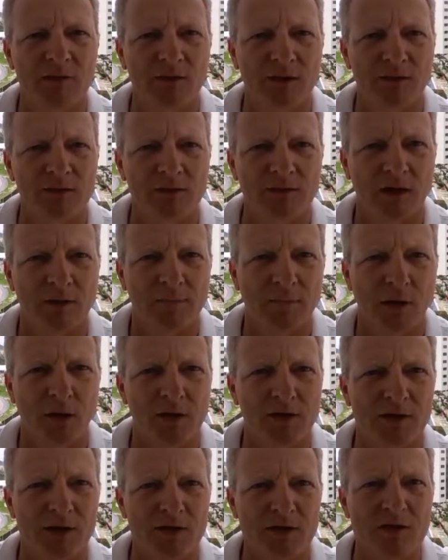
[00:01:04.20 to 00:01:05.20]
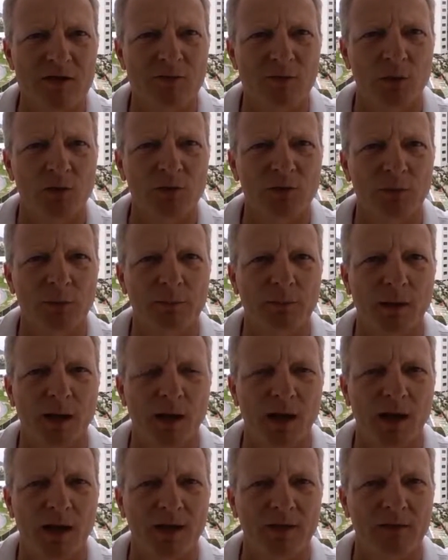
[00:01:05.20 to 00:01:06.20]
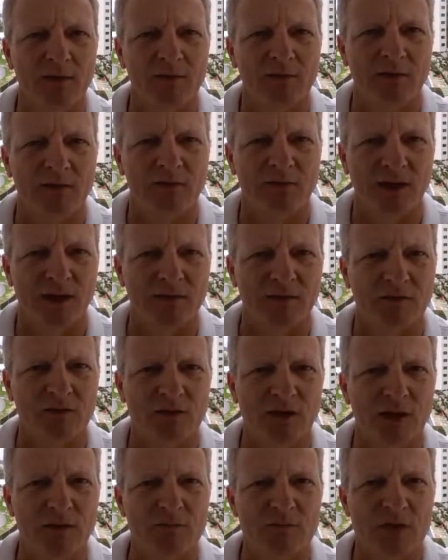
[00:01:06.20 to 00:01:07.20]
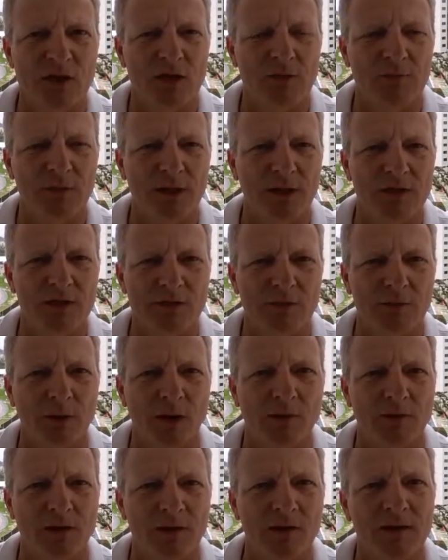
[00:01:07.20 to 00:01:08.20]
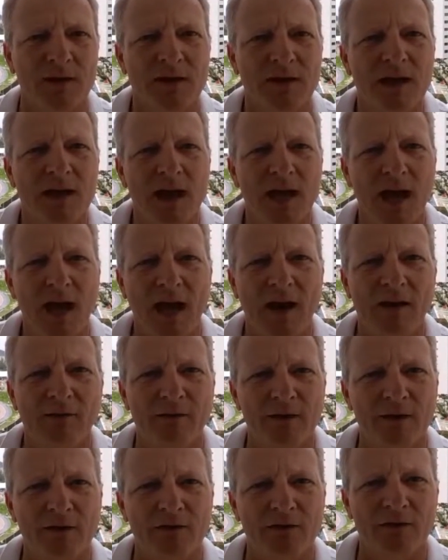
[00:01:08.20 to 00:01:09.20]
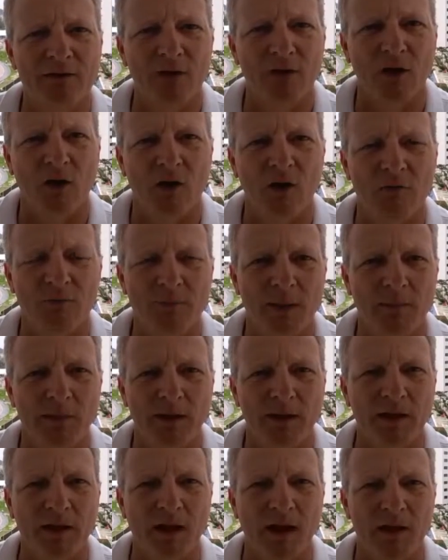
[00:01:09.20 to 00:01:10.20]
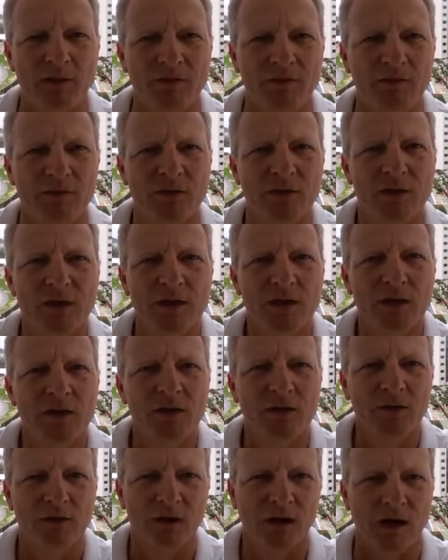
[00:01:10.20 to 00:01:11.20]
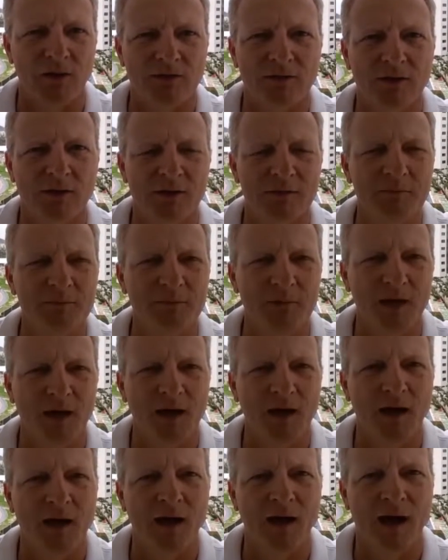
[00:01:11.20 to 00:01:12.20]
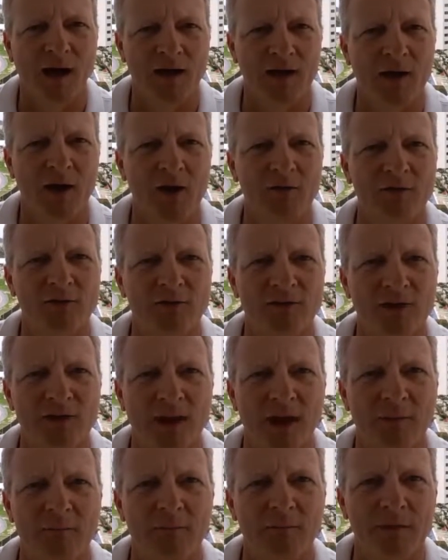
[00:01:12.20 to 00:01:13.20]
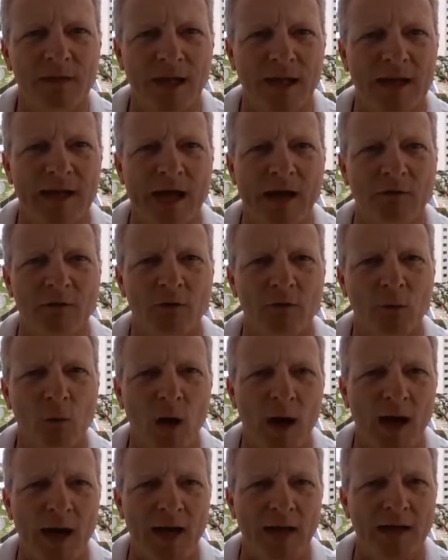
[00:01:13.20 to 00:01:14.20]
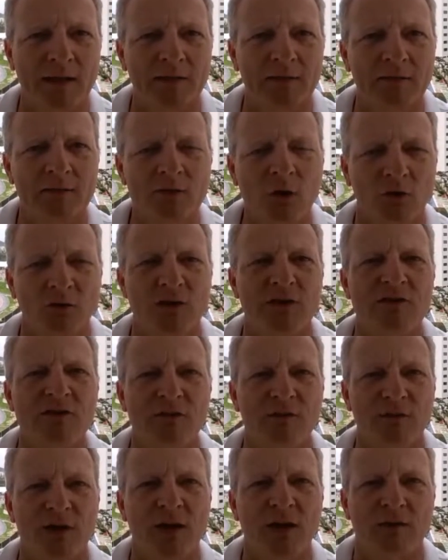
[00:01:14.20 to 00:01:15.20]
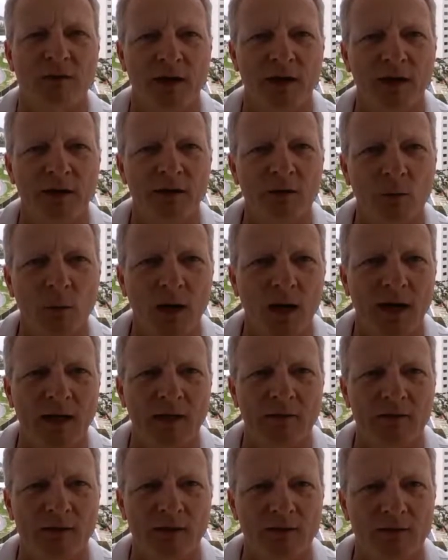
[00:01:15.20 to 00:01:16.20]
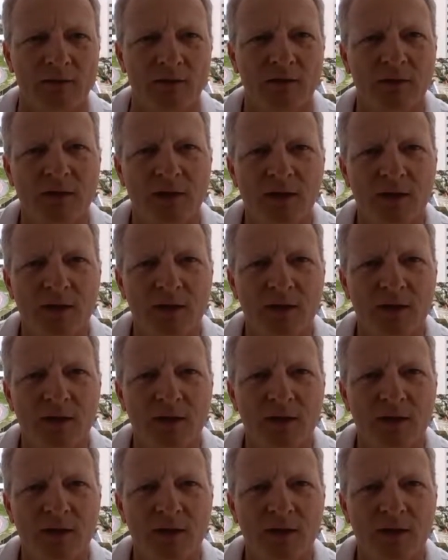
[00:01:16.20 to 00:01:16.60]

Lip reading: hear that politicians want to apply the success of Team GB to other areas of public life. Good luck to them. I can't see them getting out of the way and not interfering in the way that